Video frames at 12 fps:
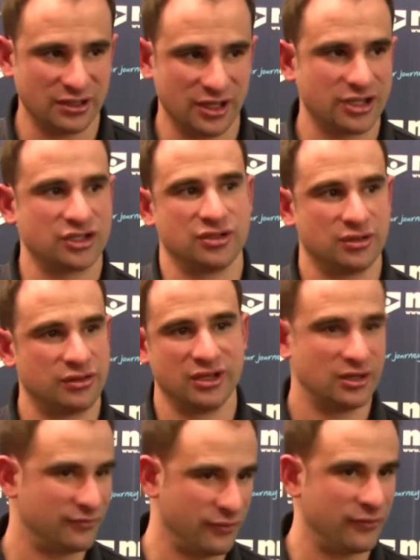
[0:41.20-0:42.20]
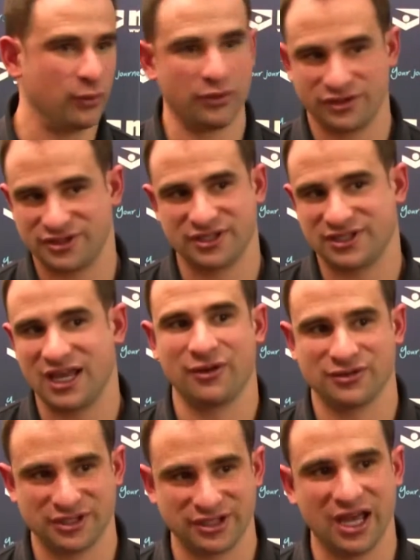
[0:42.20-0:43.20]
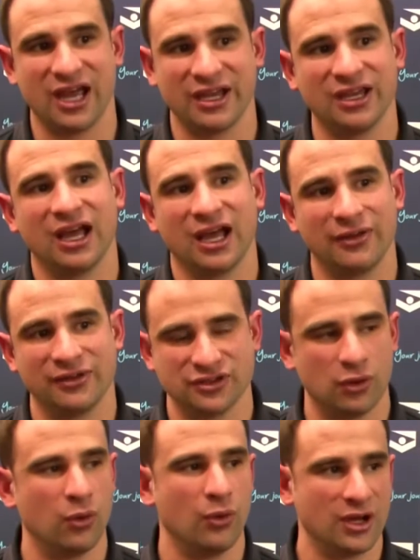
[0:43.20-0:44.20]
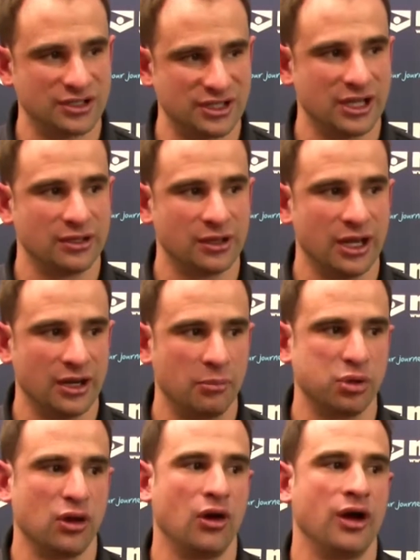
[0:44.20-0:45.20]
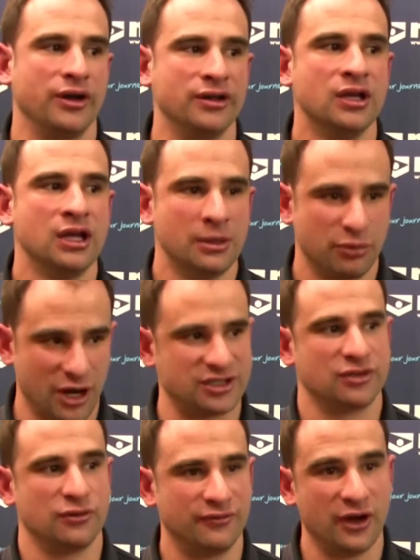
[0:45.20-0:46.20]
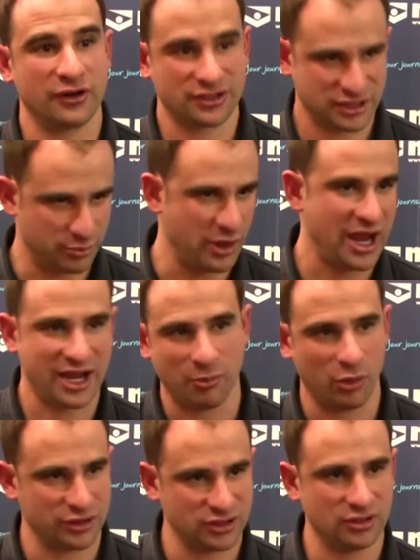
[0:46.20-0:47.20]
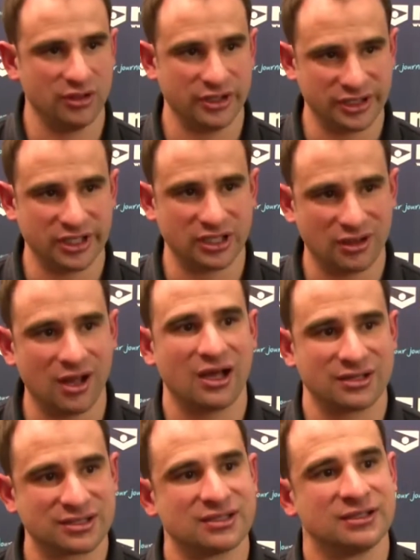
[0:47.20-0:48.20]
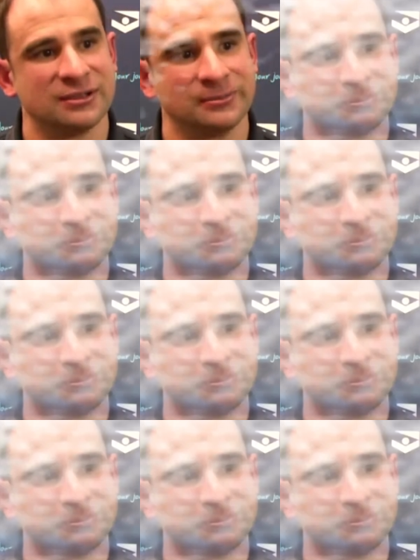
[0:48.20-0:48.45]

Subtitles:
in a lecture theatre for 4 to 6 hours a day. There's always that applied practical focus to back up what you're learning in class.